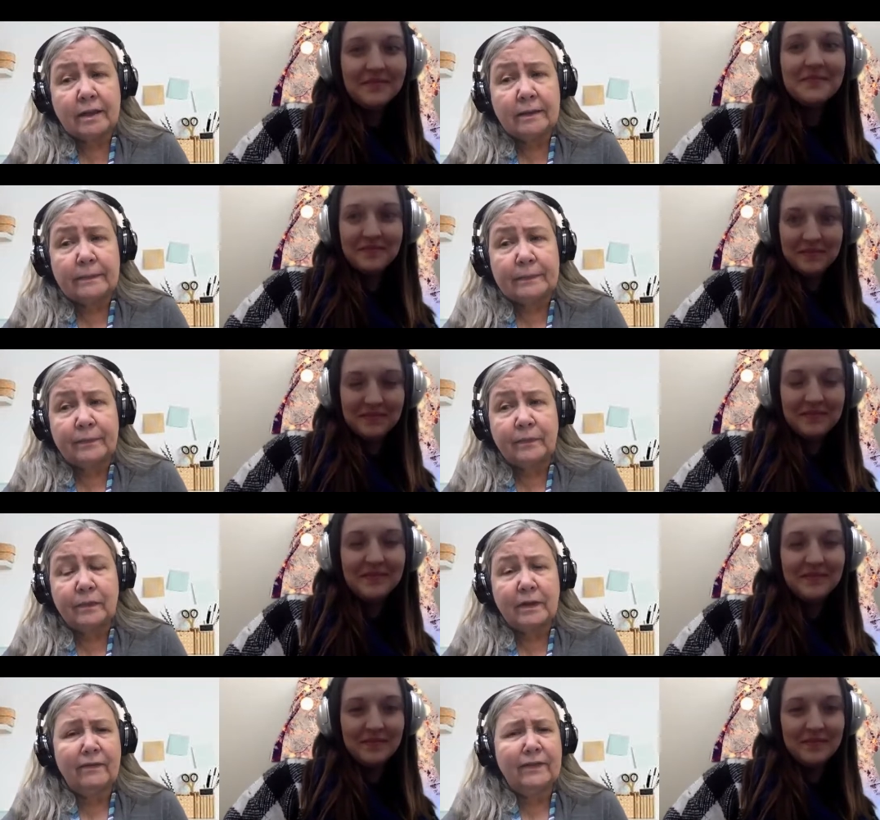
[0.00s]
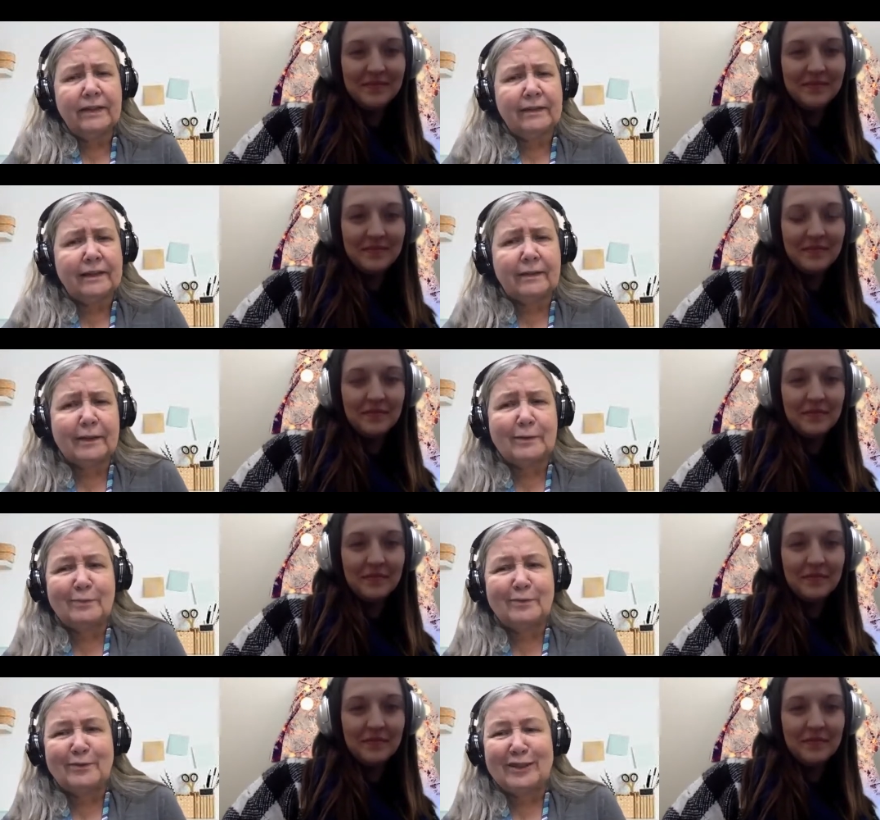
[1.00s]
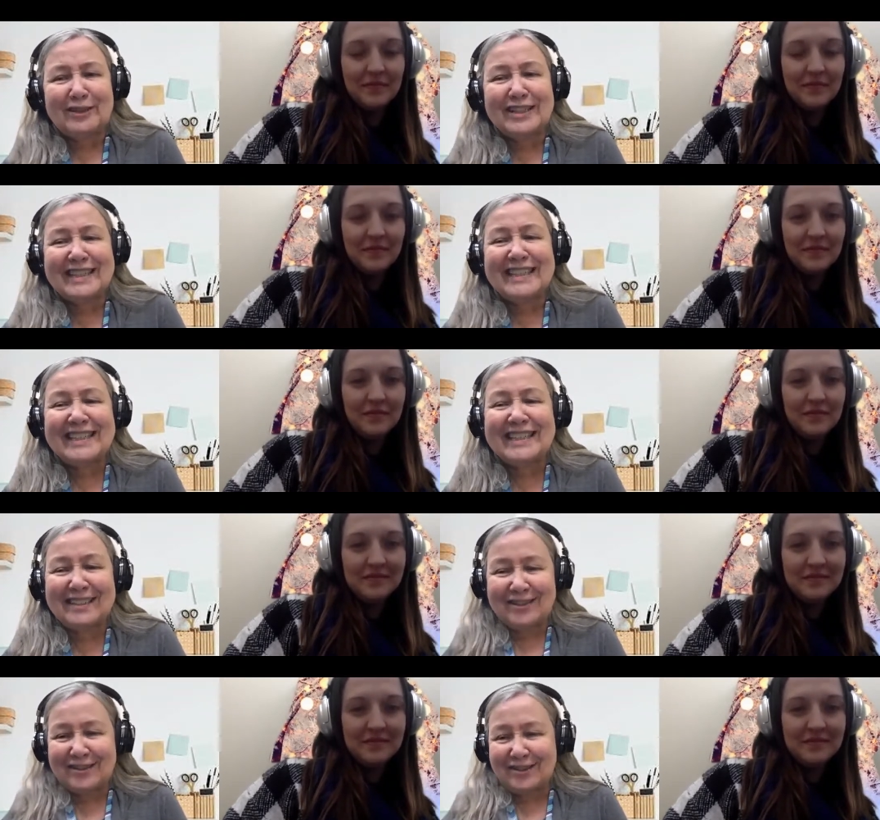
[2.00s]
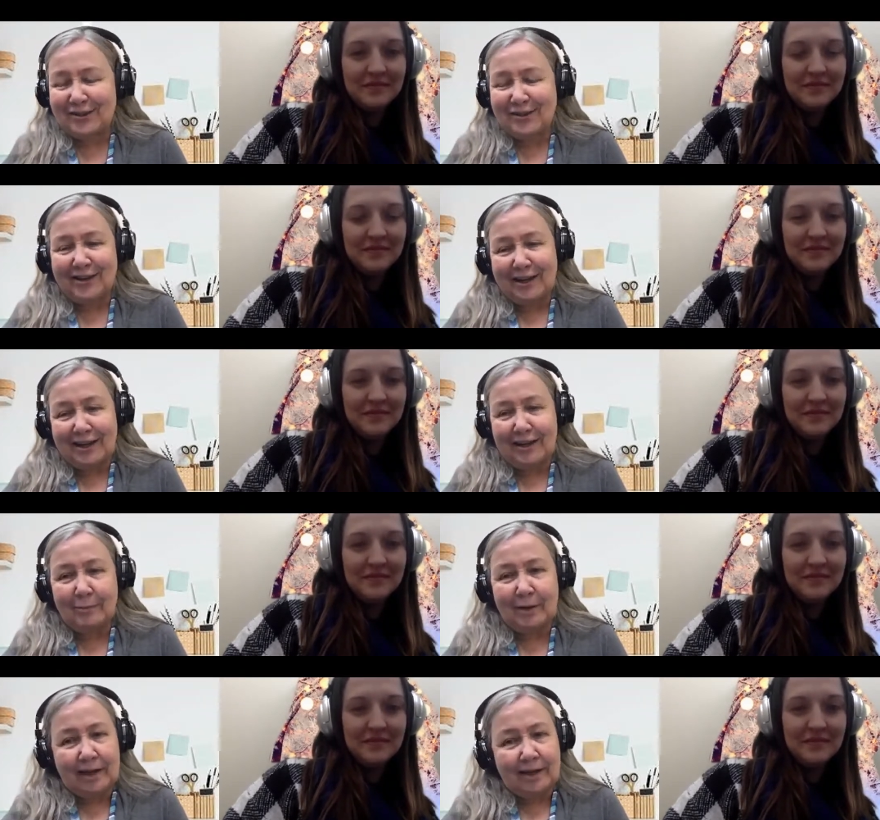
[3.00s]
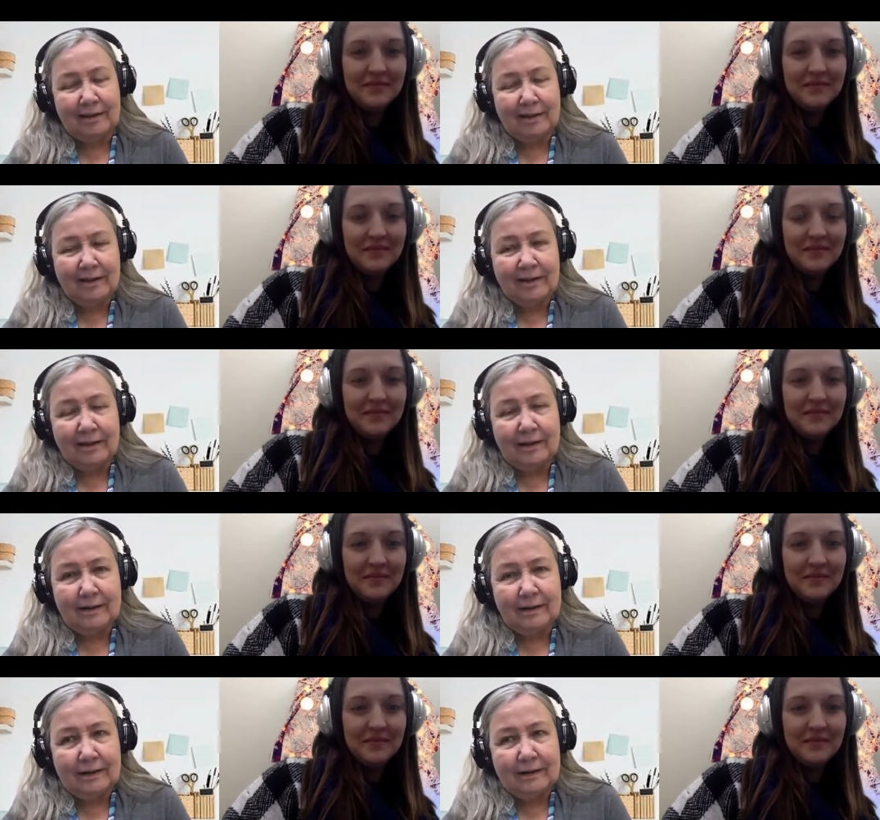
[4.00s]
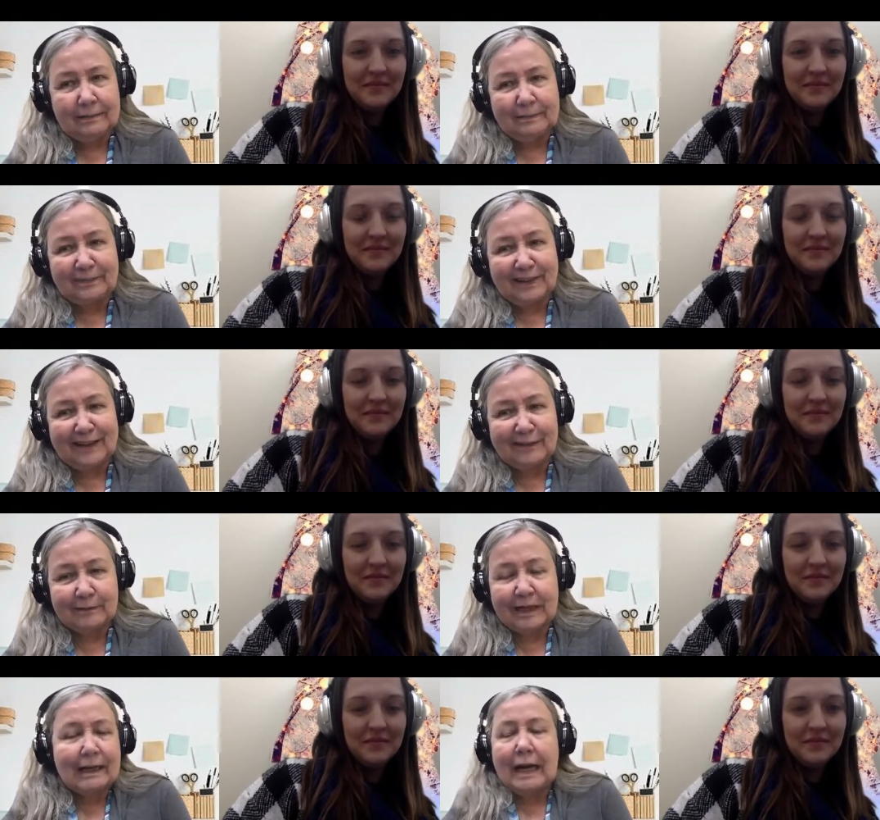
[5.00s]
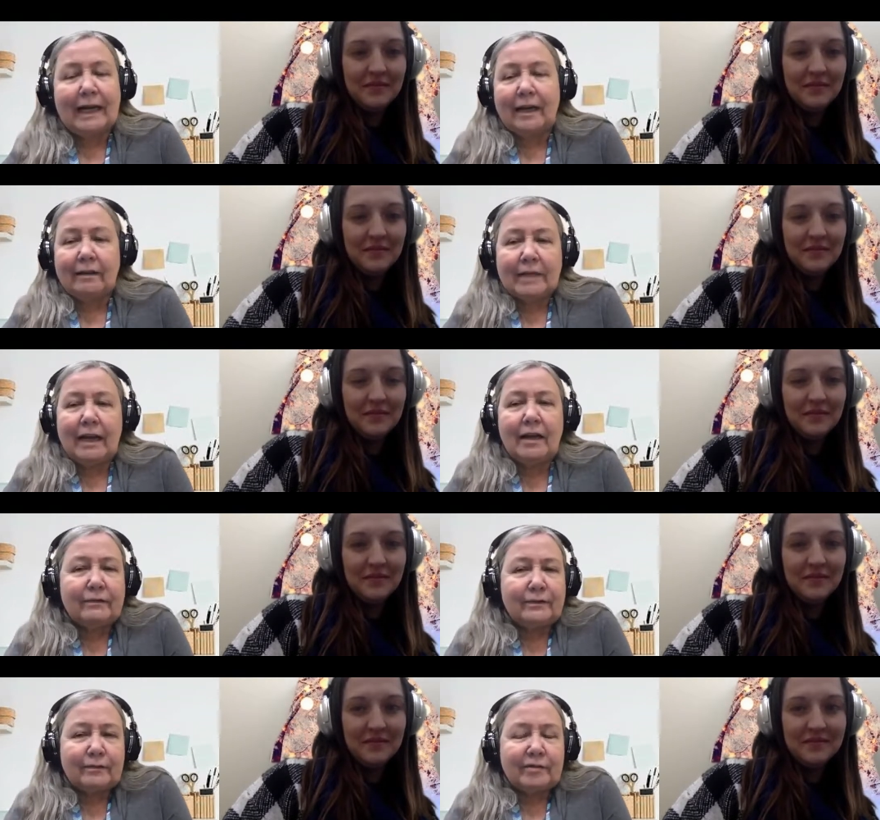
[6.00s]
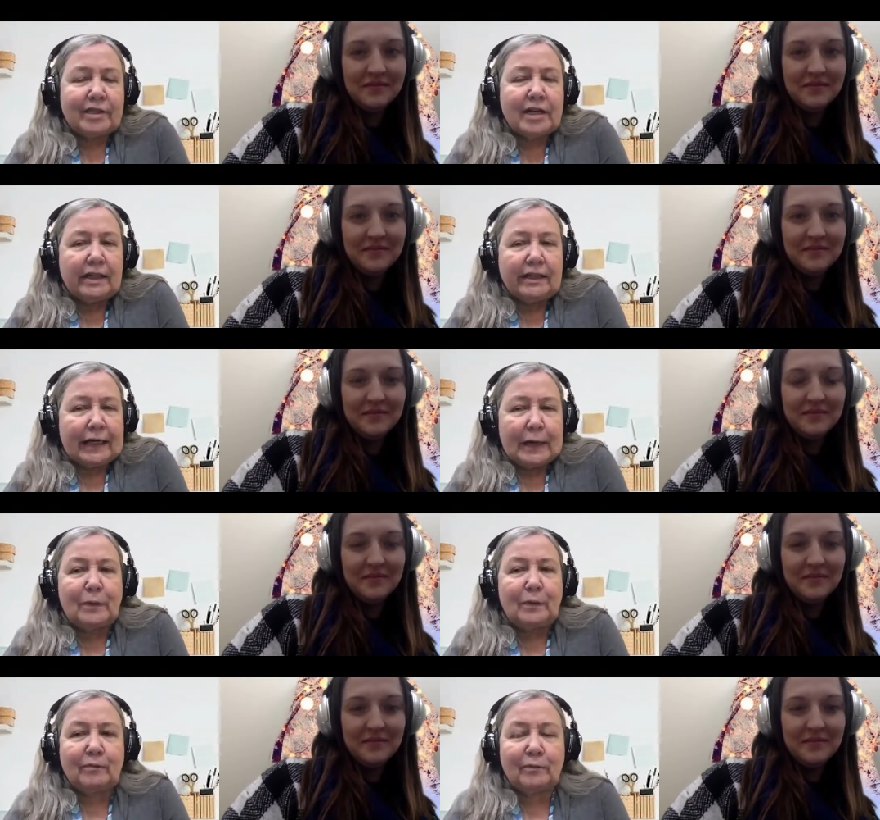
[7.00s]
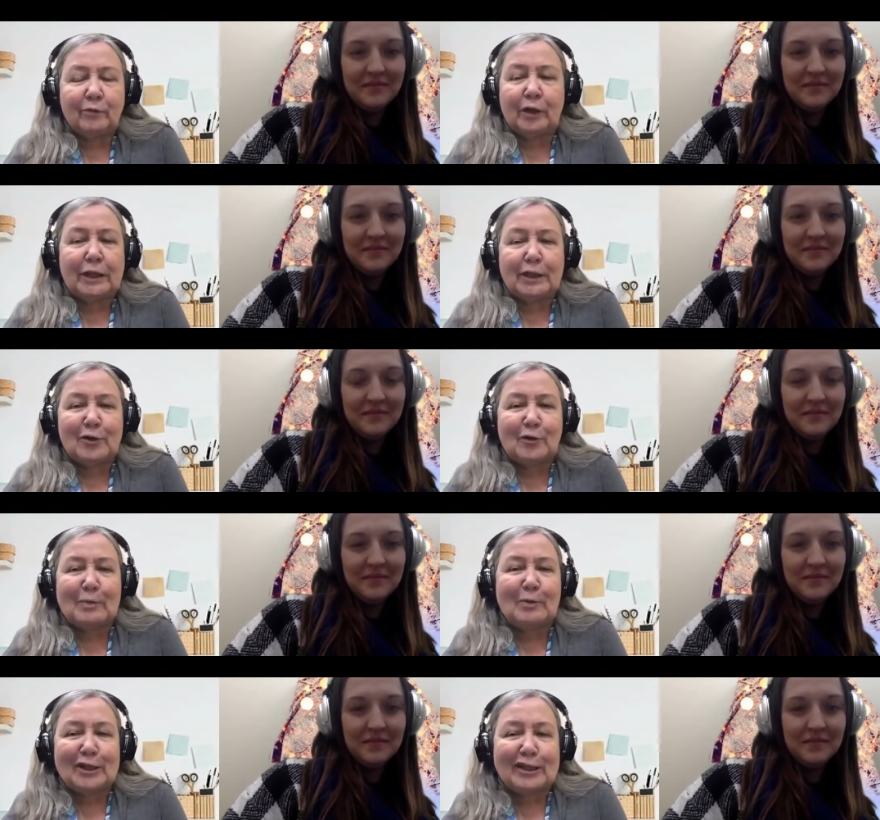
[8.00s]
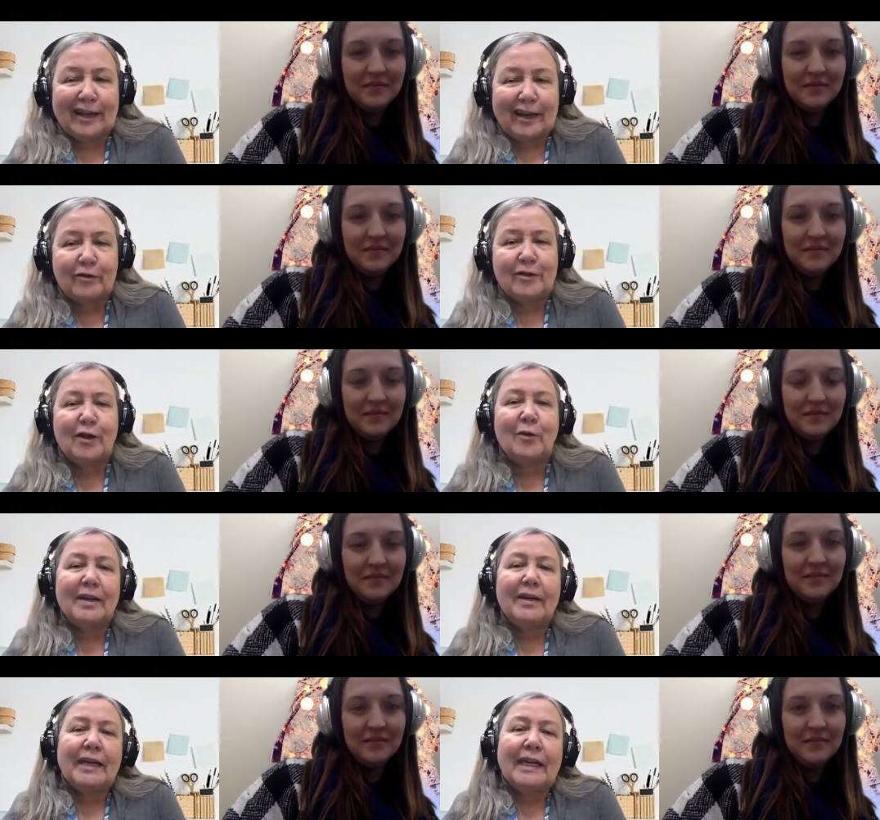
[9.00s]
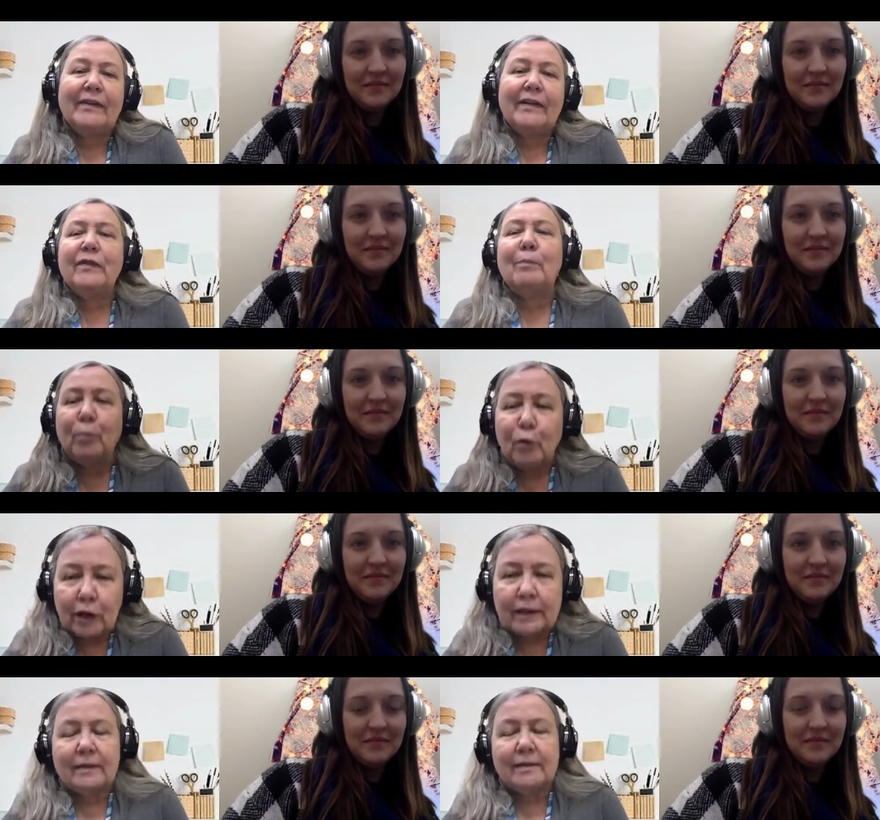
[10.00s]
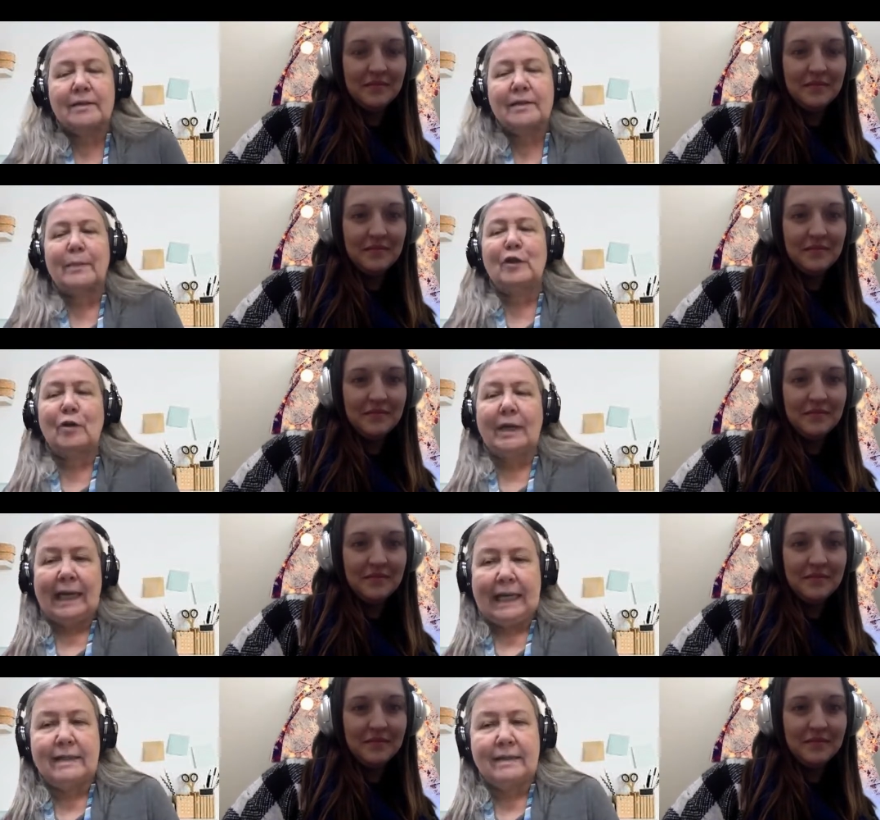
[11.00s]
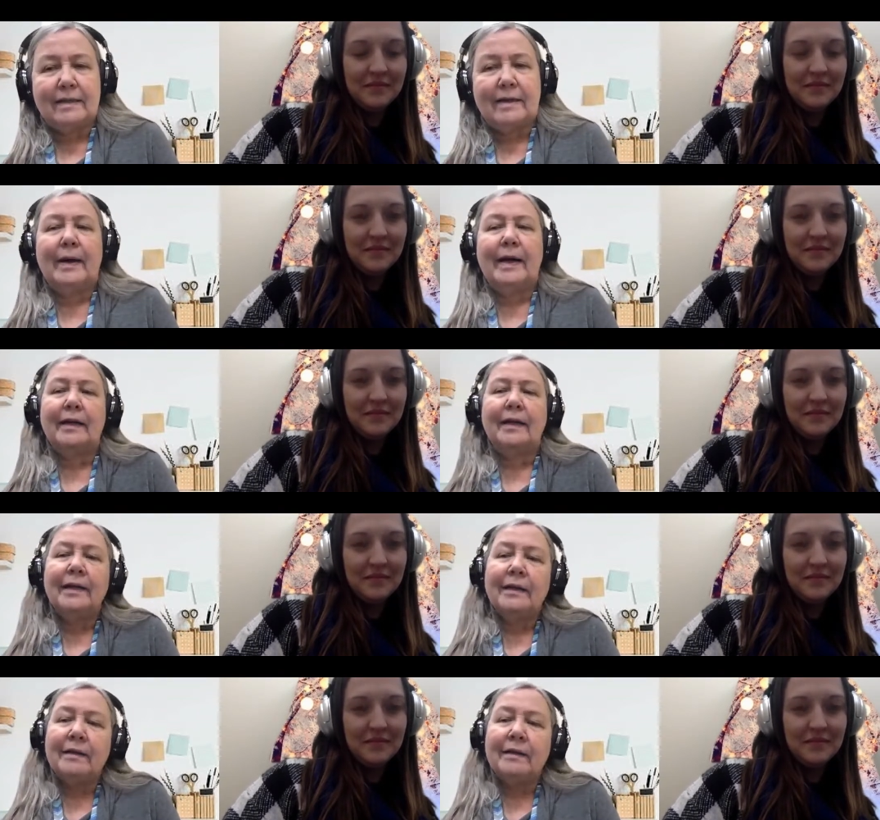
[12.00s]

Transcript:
Speaker 1: um, definitely the you know just listening to the story can be um, I don't know. I, I again, I love snuggling up and reading storybooks together. So even if the book isn't something you could hand to somebody,